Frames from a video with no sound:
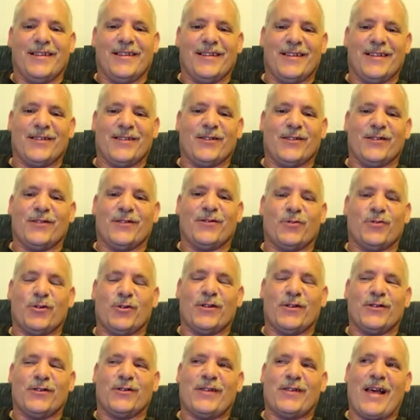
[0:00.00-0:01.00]
This
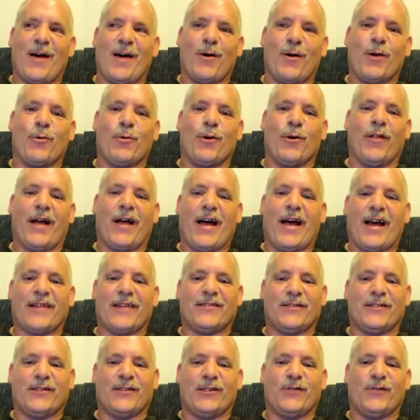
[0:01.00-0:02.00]
is how I
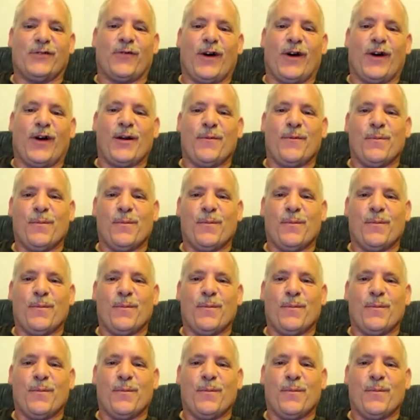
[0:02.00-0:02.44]
relax. This is fun.